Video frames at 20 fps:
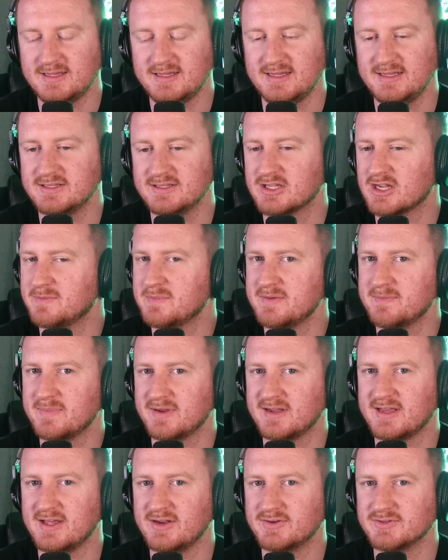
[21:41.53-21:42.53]

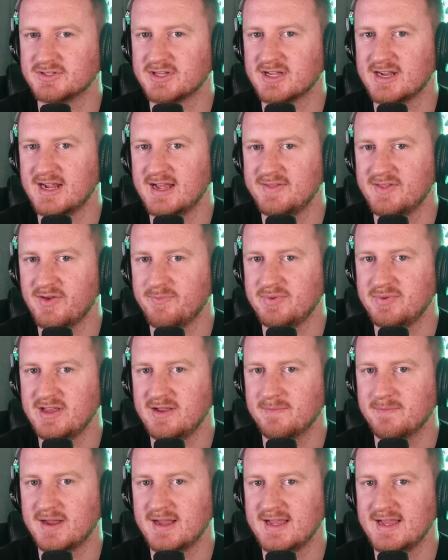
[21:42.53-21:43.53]
Kittle's going to end up
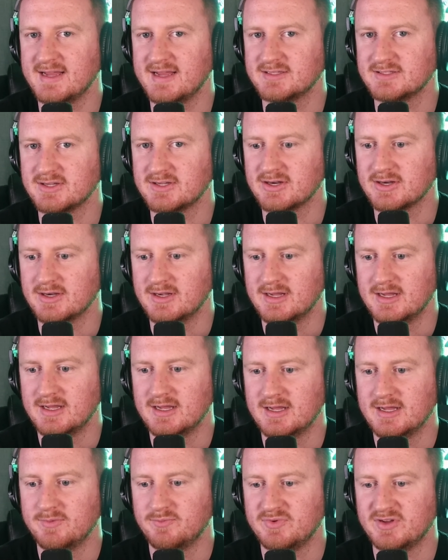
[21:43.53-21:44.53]
being my answer,
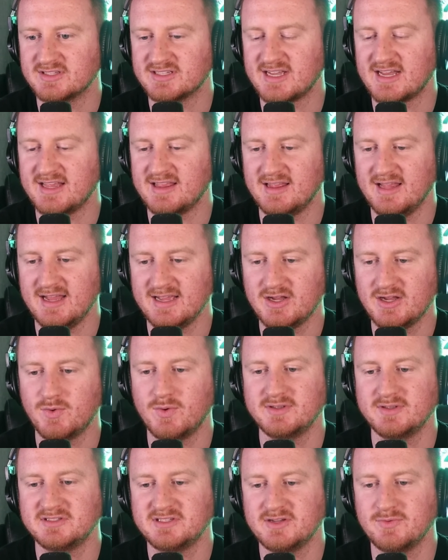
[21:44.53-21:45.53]
because I
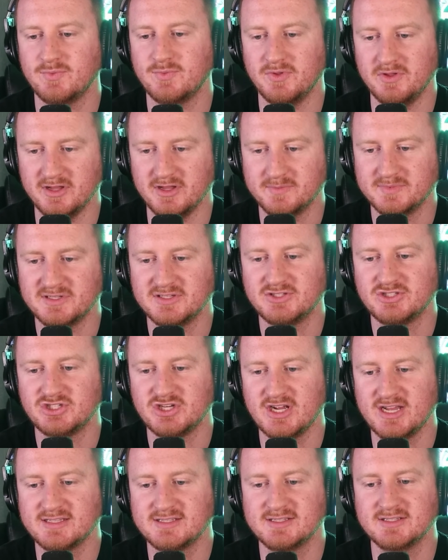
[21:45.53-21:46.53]
like Quincy
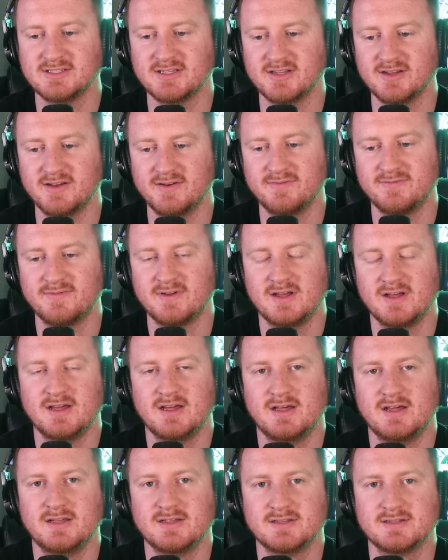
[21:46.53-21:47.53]
Williams' chances of
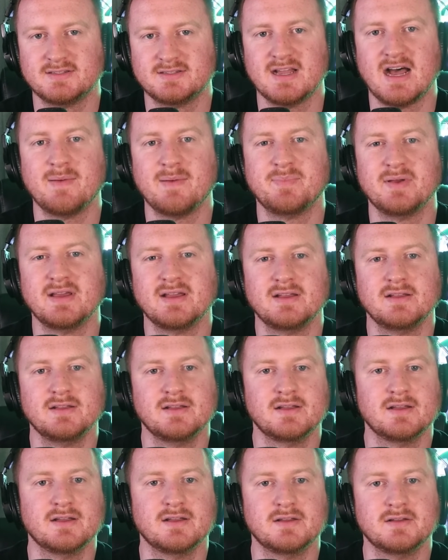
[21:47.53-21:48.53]

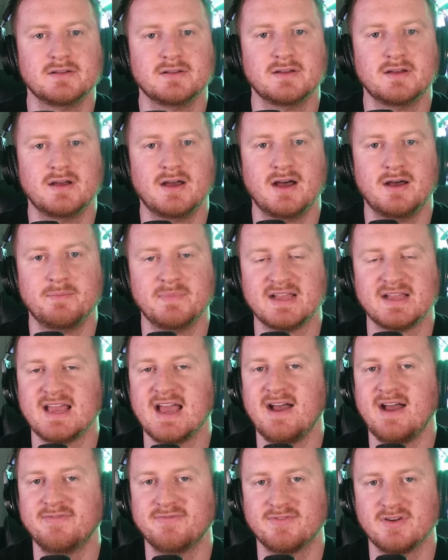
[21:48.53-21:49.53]
stopping
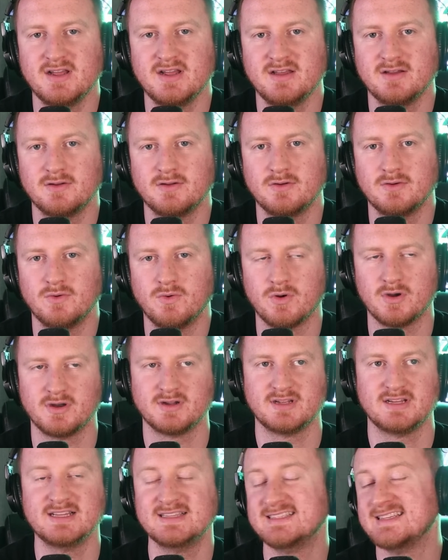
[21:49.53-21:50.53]
McCaffrey
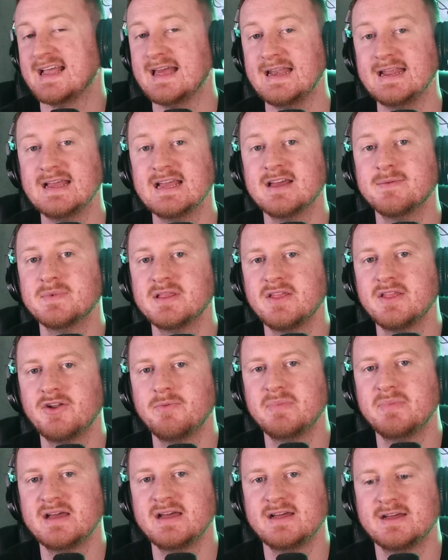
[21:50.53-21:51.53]
or containing him a
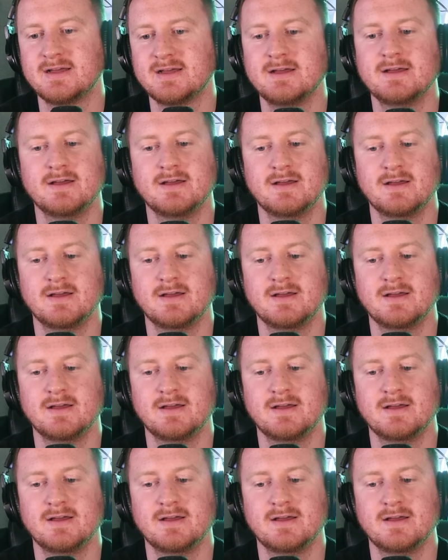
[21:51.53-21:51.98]
little bit.